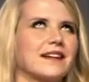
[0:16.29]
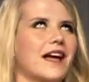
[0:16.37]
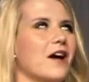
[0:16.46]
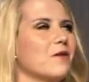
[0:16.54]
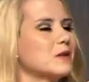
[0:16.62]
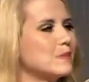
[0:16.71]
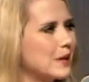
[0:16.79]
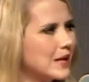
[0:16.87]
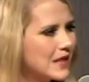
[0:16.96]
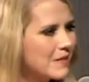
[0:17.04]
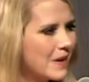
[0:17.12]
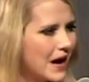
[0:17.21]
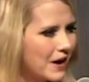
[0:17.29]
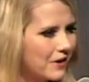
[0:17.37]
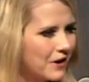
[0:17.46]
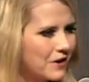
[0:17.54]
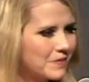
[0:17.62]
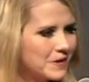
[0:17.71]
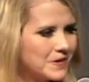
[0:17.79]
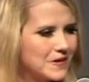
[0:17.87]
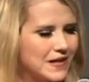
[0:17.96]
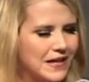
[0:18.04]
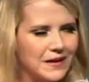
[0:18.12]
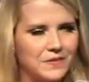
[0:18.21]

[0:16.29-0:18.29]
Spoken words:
I was playing the background music.